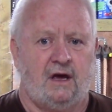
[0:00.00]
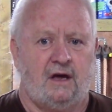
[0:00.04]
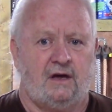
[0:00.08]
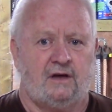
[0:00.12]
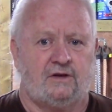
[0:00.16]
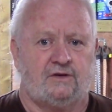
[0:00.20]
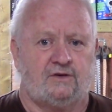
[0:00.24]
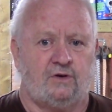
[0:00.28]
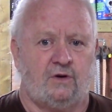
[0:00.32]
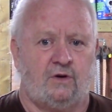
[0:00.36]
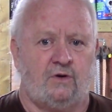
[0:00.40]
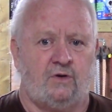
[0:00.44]

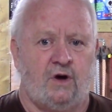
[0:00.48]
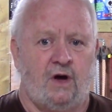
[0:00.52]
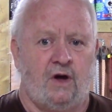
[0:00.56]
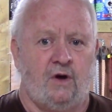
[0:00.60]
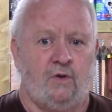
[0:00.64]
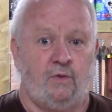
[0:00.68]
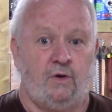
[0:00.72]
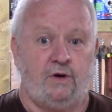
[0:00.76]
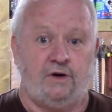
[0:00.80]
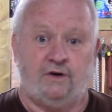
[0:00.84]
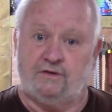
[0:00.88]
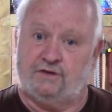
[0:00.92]
So
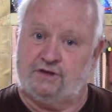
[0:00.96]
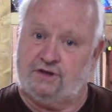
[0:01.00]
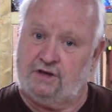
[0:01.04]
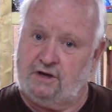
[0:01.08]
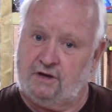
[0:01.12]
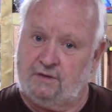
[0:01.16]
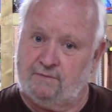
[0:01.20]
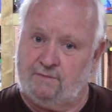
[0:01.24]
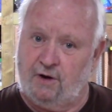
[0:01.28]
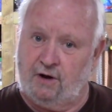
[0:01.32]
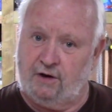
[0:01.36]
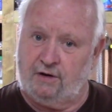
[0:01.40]
when you see
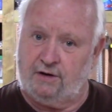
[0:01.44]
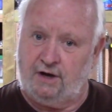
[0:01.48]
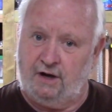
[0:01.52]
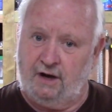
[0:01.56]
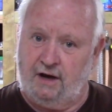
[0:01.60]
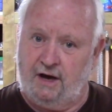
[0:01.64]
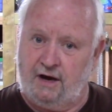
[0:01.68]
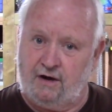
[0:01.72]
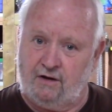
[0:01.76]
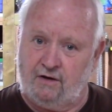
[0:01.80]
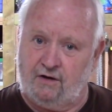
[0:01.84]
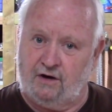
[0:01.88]
a
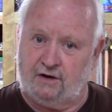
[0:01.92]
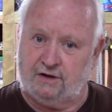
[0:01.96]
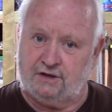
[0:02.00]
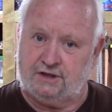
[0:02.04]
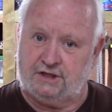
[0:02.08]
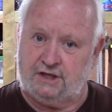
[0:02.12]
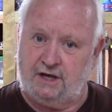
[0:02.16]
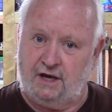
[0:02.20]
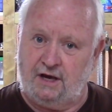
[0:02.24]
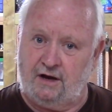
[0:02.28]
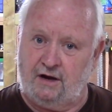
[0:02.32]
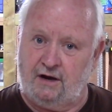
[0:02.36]
multi-ladder on
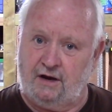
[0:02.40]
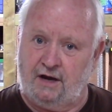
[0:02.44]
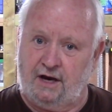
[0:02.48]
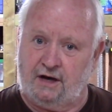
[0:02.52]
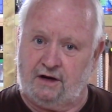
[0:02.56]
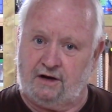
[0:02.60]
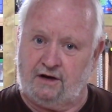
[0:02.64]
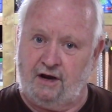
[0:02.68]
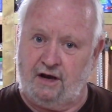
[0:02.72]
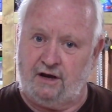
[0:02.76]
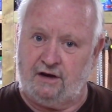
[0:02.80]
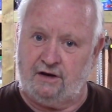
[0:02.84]
sale
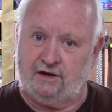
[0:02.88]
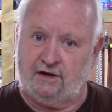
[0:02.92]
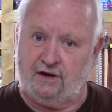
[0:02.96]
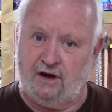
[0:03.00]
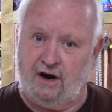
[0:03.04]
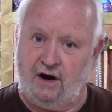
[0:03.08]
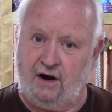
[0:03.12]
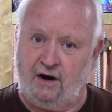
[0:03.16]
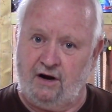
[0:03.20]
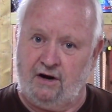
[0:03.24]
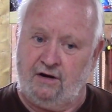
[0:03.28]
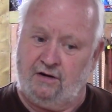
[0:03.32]
at Canadian
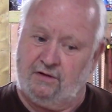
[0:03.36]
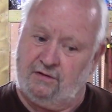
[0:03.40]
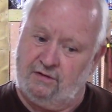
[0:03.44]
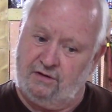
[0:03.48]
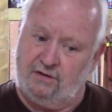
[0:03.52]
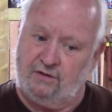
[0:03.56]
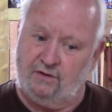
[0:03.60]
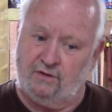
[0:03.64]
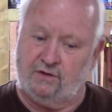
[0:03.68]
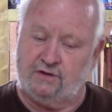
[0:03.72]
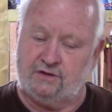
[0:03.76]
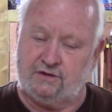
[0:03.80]
Tire,
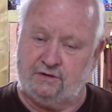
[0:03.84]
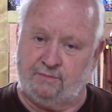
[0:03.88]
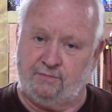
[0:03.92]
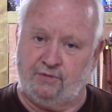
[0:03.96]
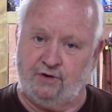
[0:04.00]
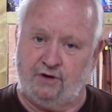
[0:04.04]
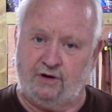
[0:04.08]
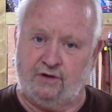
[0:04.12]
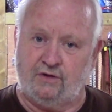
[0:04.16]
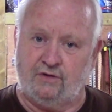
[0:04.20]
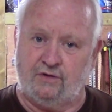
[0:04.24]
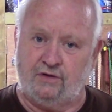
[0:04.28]
you know it's a
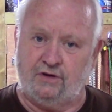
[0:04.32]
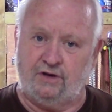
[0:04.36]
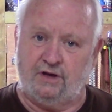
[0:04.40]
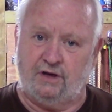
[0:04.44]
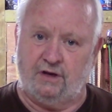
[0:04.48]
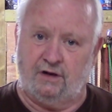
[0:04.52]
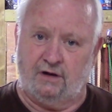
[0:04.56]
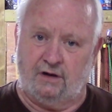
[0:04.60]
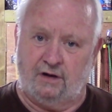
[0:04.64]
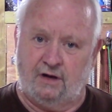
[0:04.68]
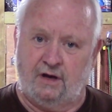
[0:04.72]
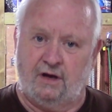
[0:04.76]
pretty good
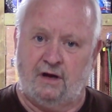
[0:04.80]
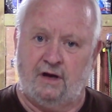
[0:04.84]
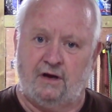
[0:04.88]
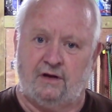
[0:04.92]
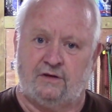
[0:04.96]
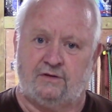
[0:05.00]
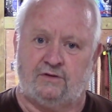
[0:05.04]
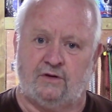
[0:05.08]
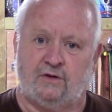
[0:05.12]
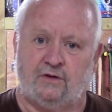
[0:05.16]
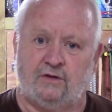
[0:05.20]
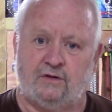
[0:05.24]
deal.
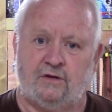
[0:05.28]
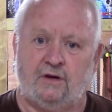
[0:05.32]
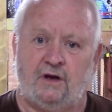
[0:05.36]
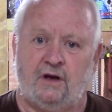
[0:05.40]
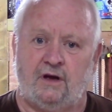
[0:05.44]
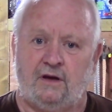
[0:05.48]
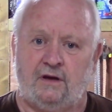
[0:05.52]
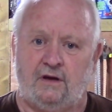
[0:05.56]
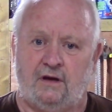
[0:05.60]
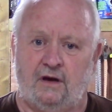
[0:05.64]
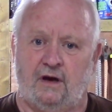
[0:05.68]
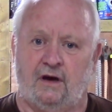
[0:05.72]
So
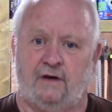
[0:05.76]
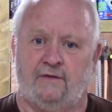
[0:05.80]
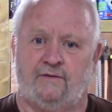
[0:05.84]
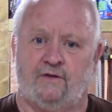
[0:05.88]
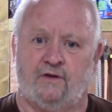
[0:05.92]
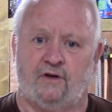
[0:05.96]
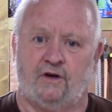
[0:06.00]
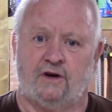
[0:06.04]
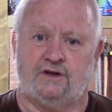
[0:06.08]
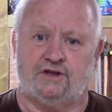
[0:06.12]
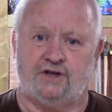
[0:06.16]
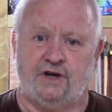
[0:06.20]
yeah,
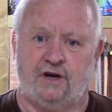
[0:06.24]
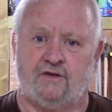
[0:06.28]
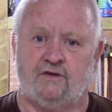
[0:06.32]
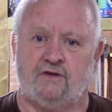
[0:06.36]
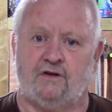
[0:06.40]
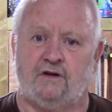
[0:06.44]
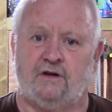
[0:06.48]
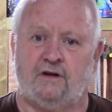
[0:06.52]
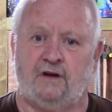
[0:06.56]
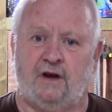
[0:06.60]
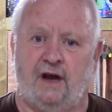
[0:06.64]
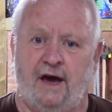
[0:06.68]
for a
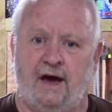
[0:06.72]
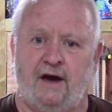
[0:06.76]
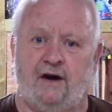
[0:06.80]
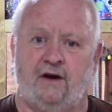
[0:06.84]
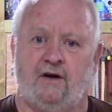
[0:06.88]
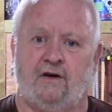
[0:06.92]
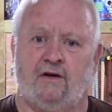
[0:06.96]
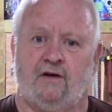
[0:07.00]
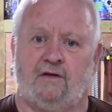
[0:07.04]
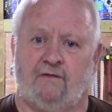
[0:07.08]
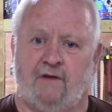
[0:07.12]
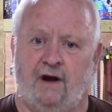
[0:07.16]
general
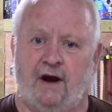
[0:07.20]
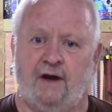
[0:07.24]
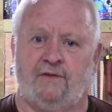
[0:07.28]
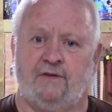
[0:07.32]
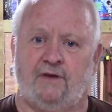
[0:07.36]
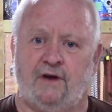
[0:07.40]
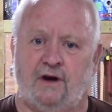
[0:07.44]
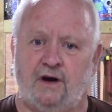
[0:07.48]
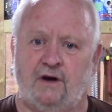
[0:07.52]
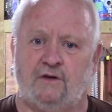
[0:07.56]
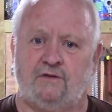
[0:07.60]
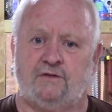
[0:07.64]
ladder around
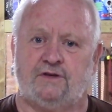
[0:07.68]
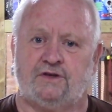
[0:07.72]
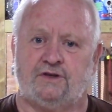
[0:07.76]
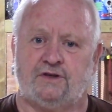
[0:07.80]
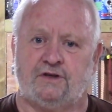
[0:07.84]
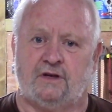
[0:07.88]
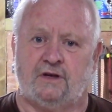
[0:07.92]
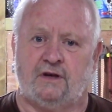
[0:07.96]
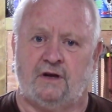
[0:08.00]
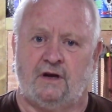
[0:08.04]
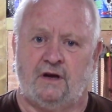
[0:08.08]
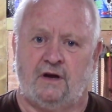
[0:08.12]
the
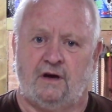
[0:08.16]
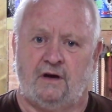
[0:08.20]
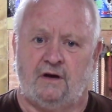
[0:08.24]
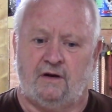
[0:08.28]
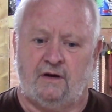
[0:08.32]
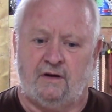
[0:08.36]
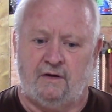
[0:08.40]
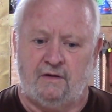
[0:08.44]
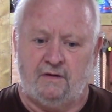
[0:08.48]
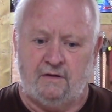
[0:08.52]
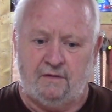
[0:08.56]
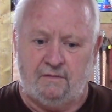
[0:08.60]
house,
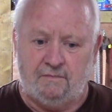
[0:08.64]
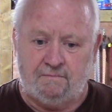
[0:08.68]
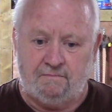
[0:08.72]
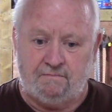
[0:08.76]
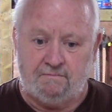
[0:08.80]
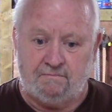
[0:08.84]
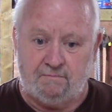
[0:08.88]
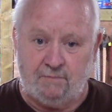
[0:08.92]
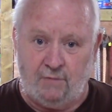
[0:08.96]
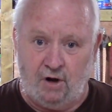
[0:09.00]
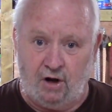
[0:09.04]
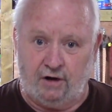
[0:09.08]

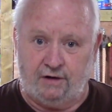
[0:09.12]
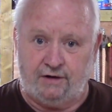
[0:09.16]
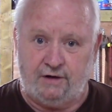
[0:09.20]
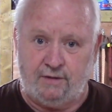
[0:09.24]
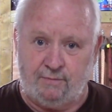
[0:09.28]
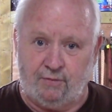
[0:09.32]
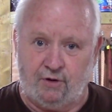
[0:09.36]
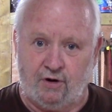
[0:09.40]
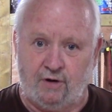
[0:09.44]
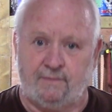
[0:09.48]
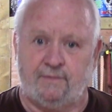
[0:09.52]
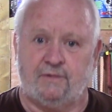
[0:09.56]

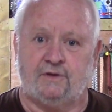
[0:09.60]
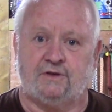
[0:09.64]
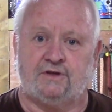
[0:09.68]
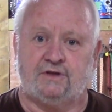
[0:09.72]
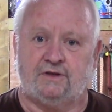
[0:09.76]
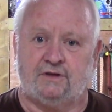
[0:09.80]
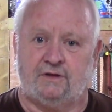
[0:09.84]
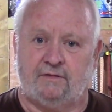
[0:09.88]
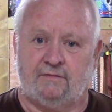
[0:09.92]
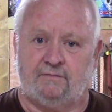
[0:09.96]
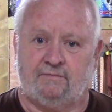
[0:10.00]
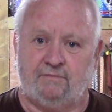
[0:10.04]

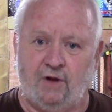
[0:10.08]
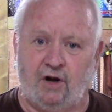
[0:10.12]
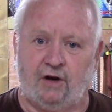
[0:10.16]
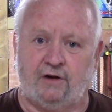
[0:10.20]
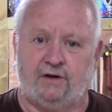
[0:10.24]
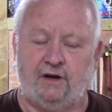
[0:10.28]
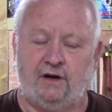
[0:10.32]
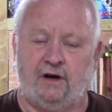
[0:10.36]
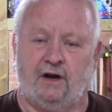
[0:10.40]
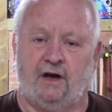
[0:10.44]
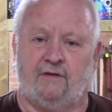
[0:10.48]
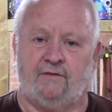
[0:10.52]
multi-purpose,
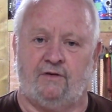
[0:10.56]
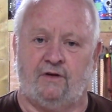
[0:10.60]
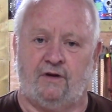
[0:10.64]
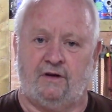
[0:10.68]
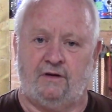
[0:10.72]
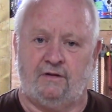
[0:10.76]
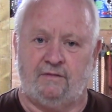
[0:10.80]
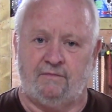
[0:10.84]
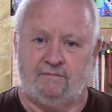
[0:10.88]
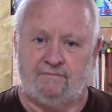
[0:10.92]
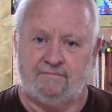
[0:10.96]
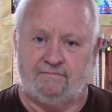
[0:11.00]

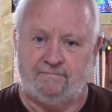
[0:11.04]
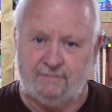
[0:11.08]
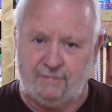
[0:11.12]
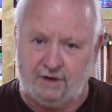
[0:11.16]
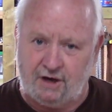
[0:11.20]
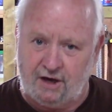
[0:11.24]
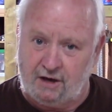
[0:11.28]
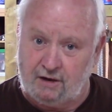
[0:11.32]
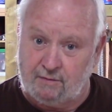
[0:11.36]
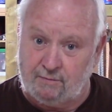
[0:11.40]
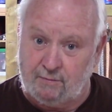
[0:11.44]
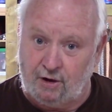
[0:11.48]
multi-level,
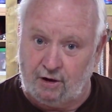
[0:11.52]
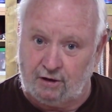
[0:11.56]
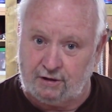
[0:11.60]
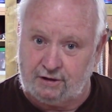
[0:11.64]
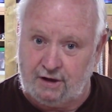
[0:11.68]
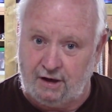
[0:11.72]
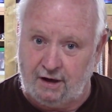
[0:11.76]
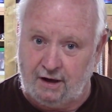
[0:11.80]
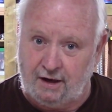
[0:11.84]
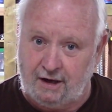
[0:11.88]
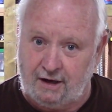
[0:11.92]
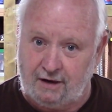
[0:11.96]
get a
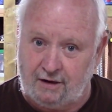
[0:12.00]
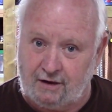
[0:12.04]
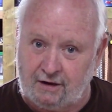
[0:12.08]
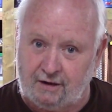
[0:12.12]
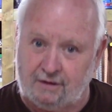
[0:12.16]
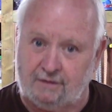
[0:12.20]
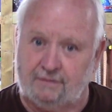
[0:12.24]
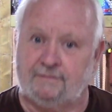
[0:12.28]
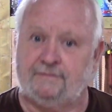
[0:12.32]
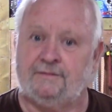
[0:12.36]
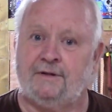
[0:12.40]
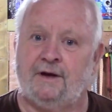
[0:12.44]
multi-ladder.
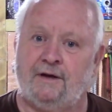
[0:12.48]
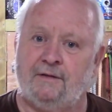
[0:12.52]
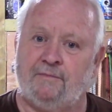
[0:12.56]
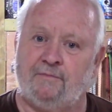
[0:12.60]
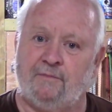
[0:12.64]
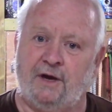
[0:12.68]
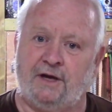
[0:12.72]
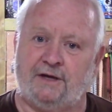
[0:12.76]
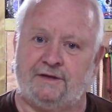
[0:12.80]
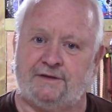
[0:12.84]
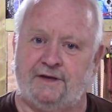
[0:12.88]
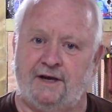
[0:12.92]

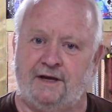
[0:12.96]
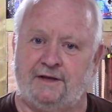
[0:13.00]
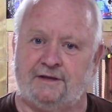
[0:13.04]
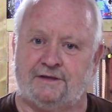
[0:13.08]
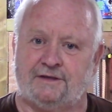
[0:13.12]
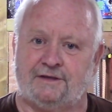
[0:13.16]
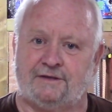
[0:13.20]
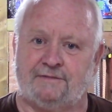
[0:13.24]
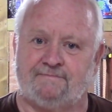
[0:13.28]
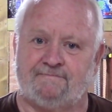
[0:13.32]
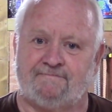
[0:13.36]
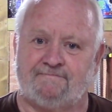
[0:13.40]
Makes
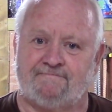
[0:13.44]
sense.